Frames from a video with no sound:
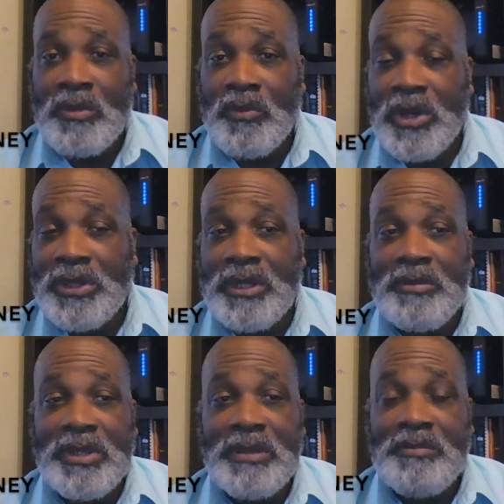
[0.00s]
whether
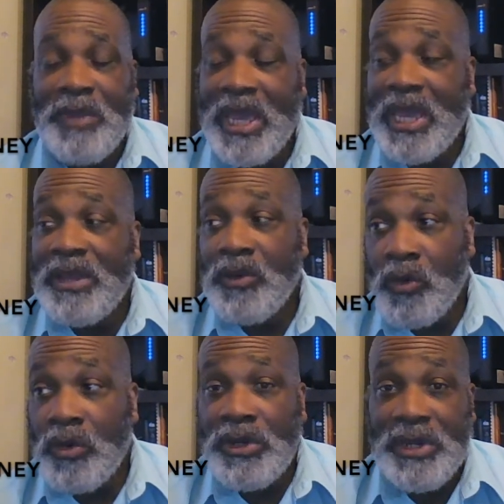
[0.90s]
it be man
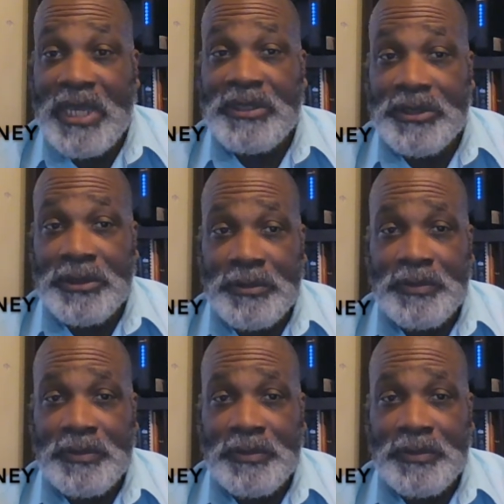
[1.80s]
or nature.